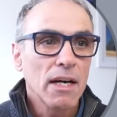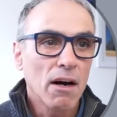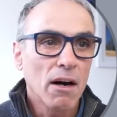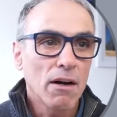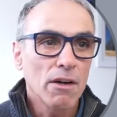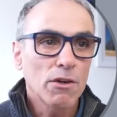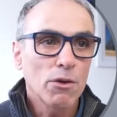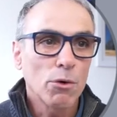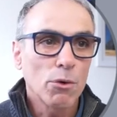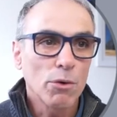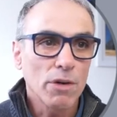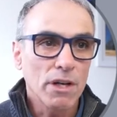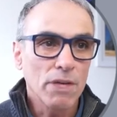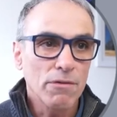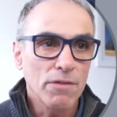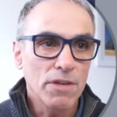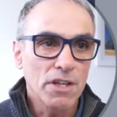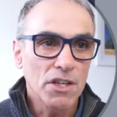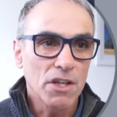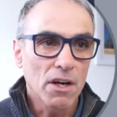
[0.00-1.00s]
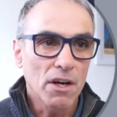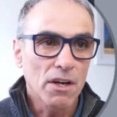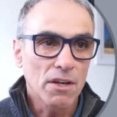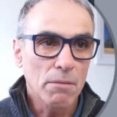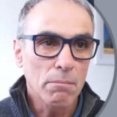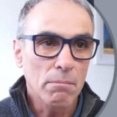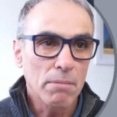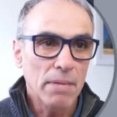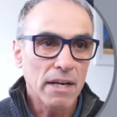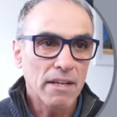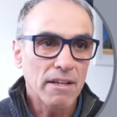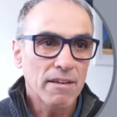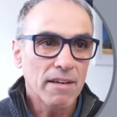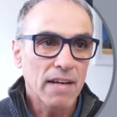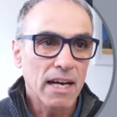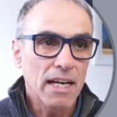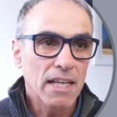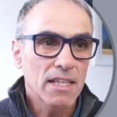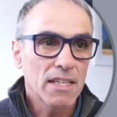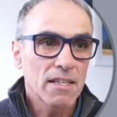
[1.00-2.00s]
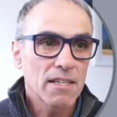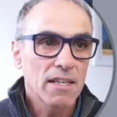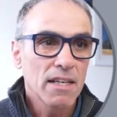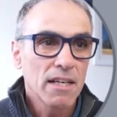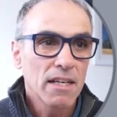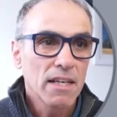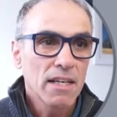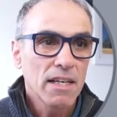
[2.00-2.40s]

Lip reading: I called it Vidyard Embed Test.